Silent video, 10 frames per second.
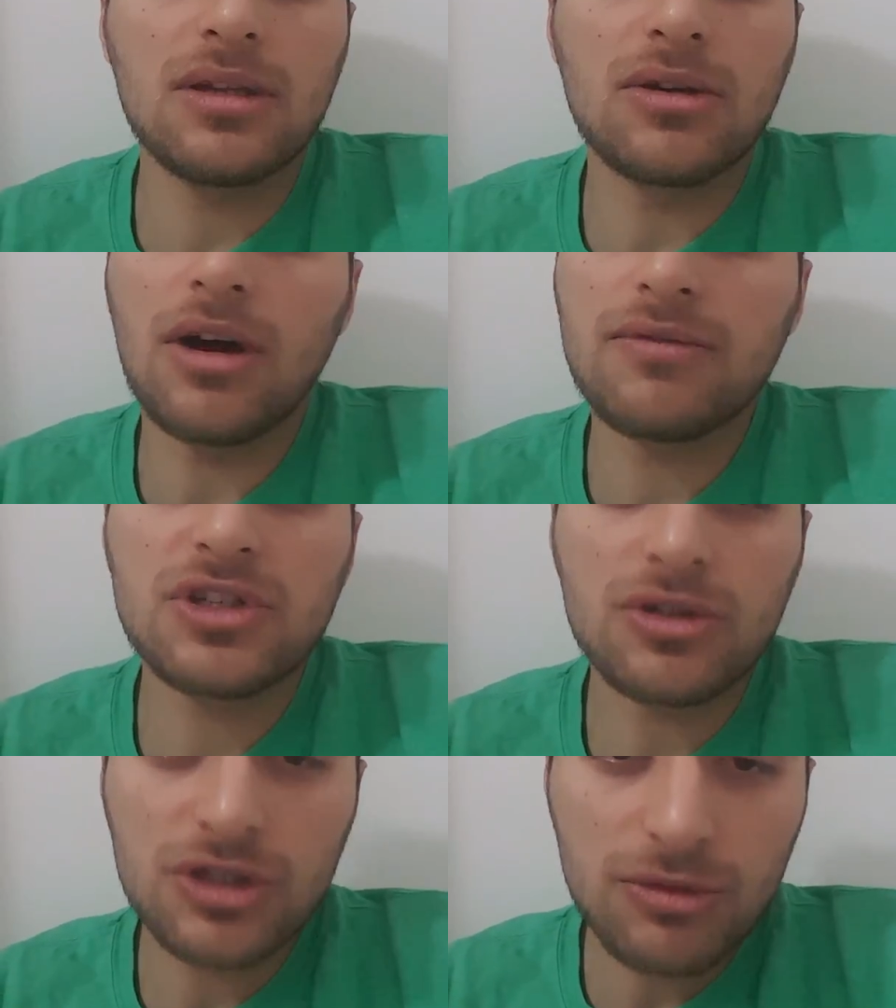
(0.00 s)
I've
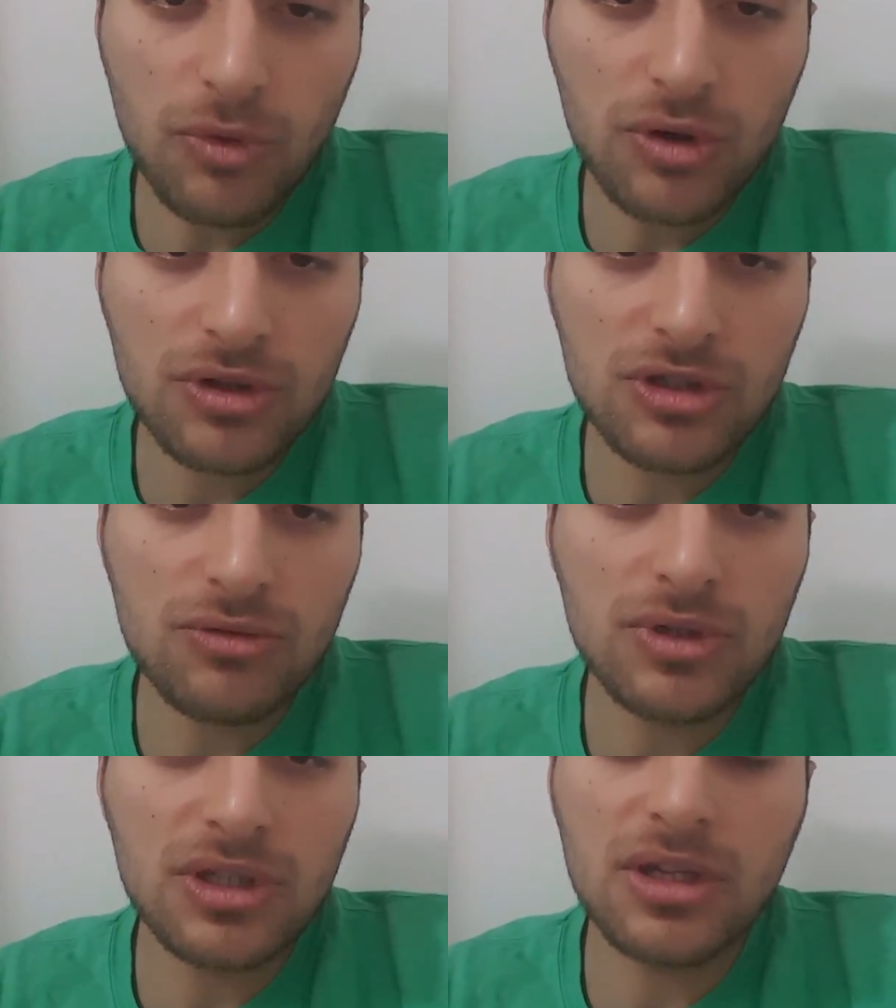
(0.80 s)
searched more
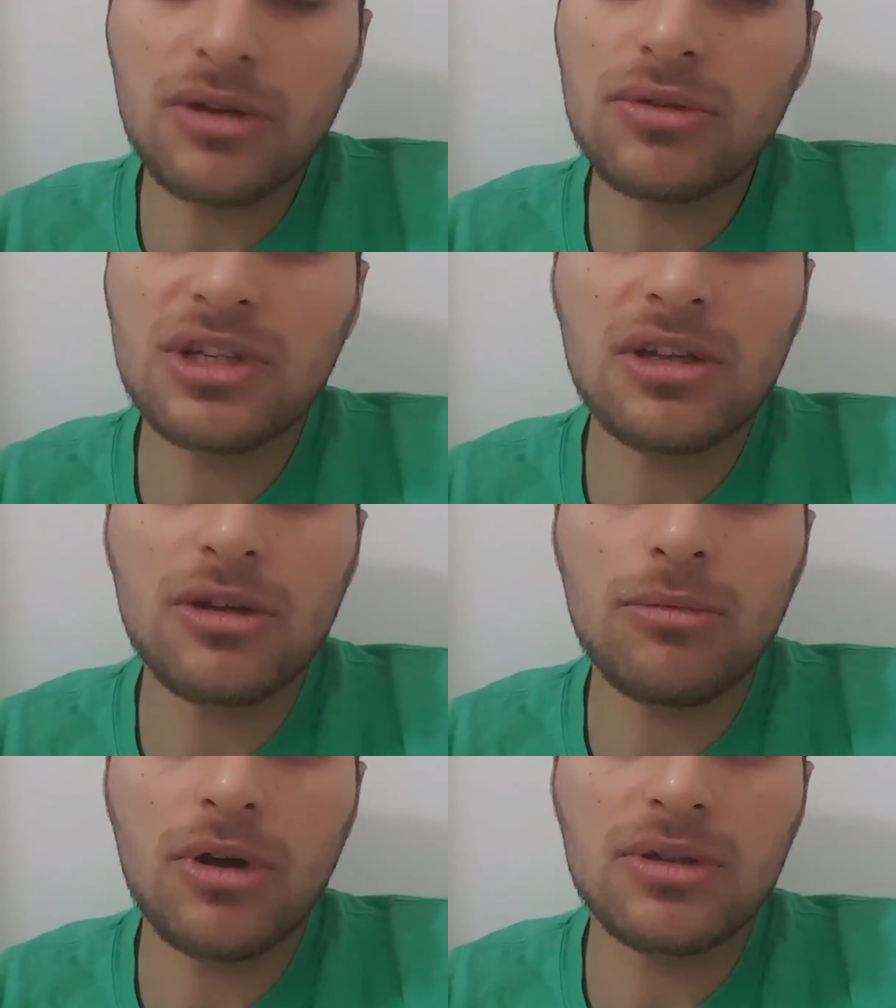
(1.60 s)
into it. They don't tell
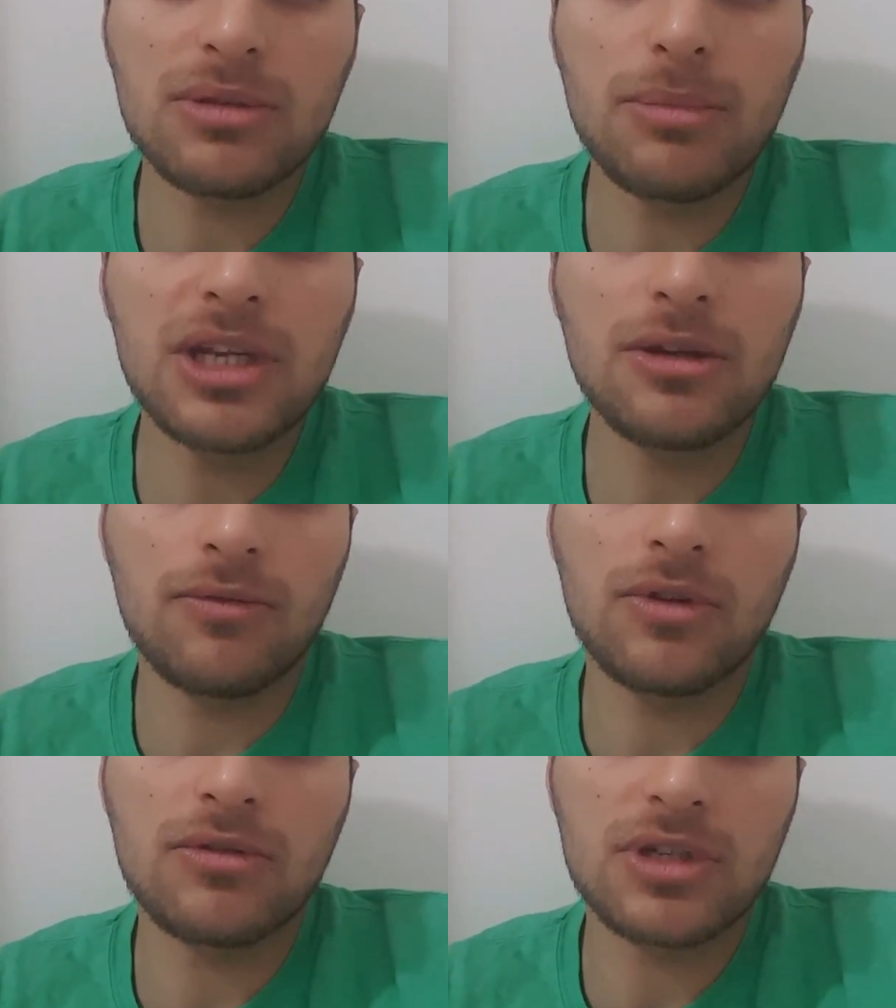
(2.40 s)
you about many
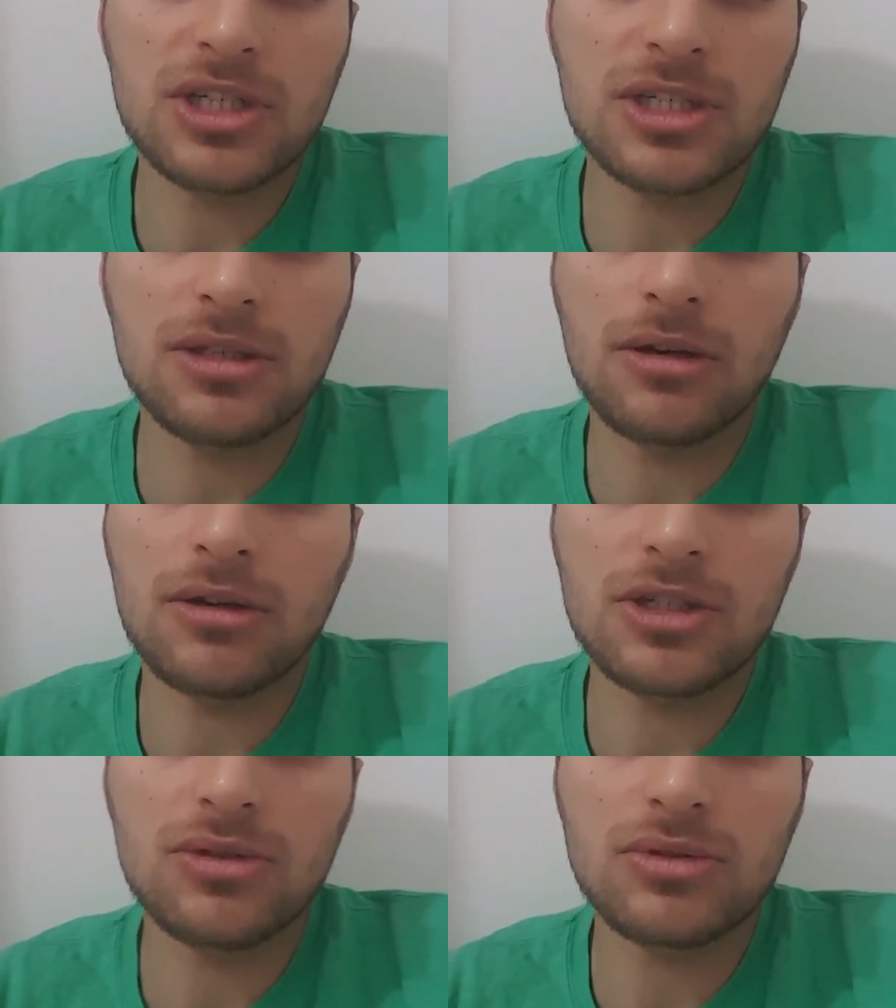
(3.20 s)
of the risks that
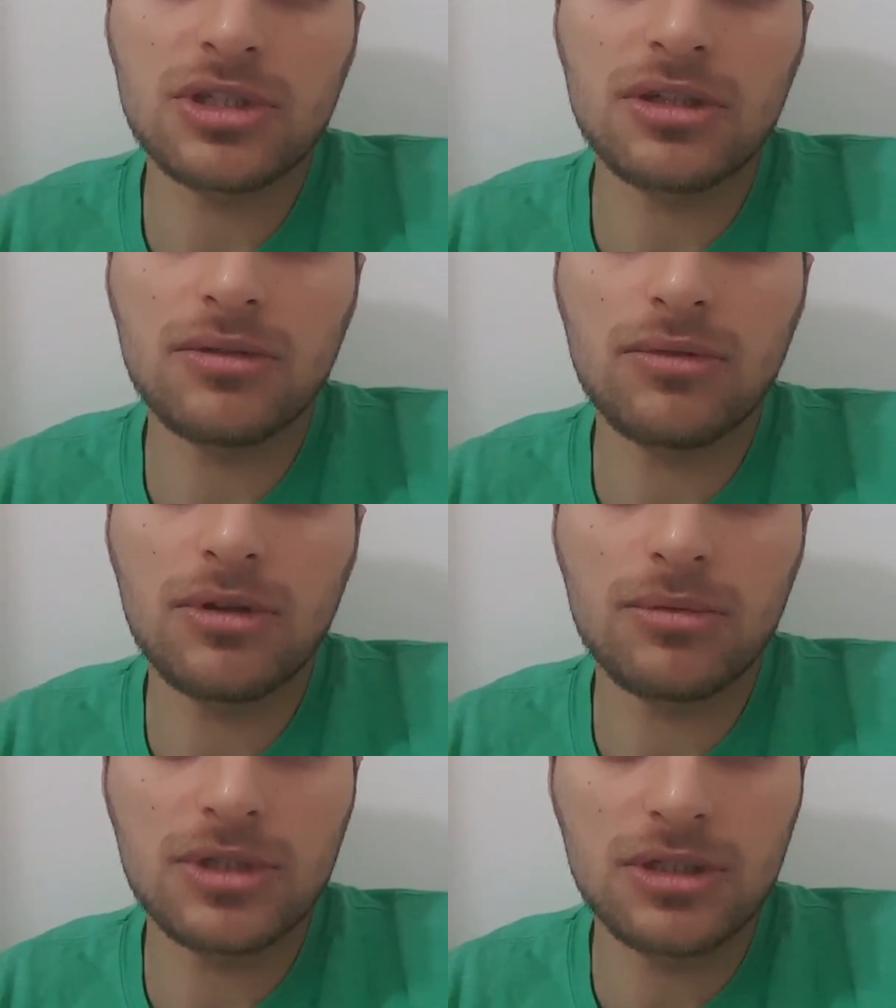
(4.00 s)
are associated with
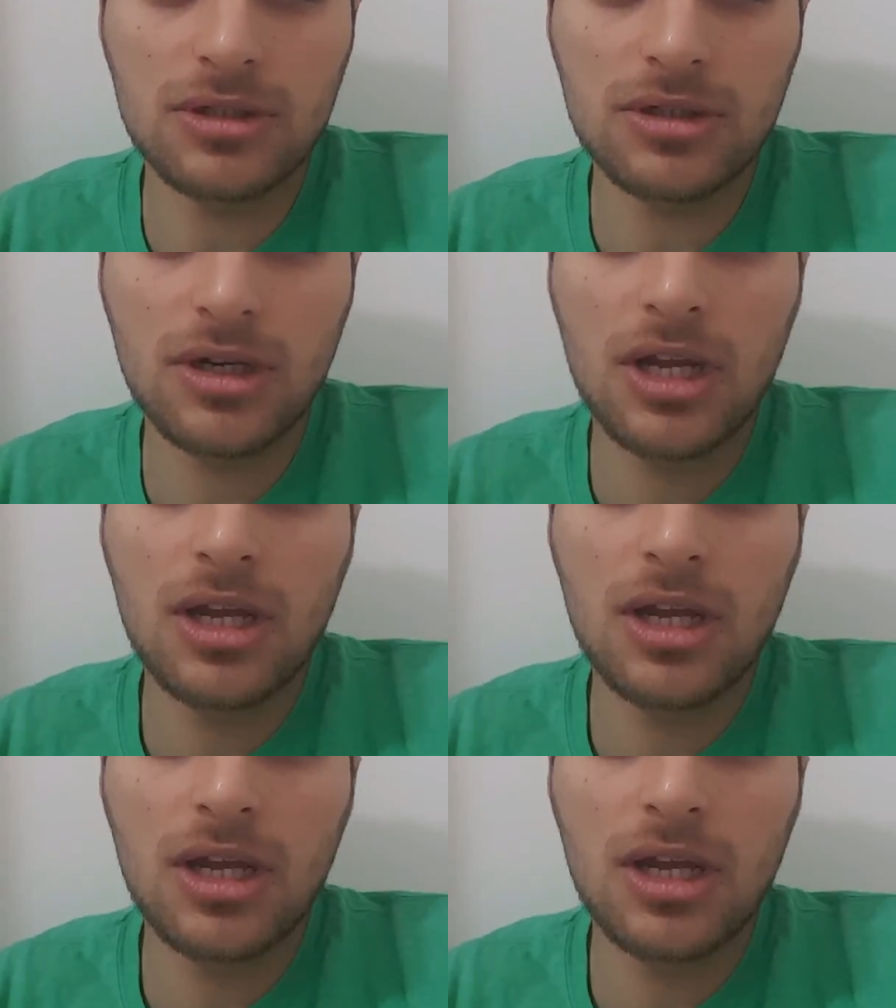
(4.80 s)
the procedure.